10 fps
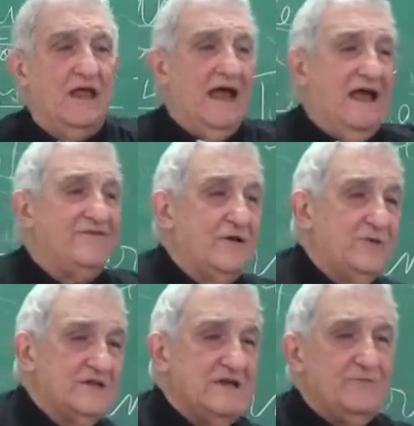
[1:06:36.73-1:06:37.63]

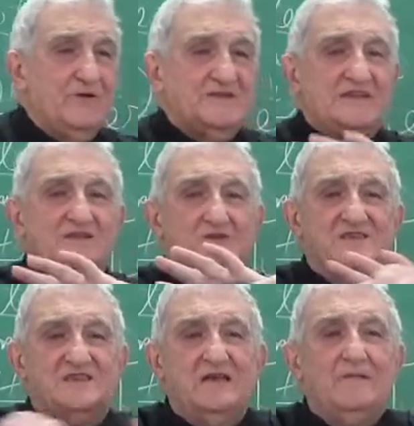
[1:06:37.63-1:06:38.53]
Everybody possesses the
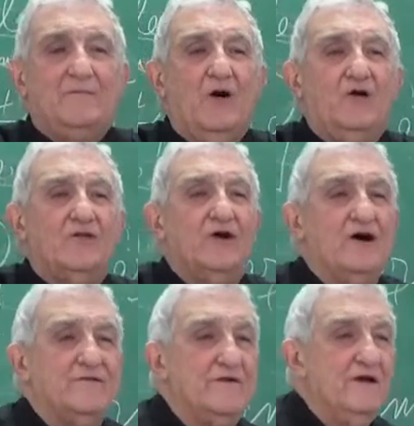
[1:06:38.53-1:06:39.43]
same amount
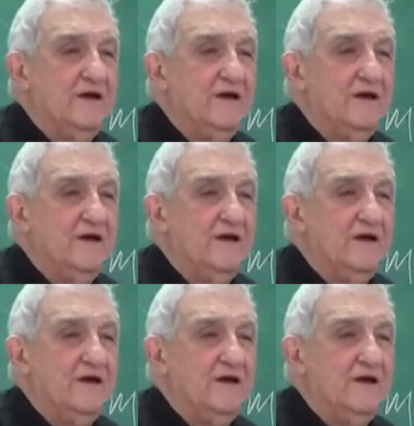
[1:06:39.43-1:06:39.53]
of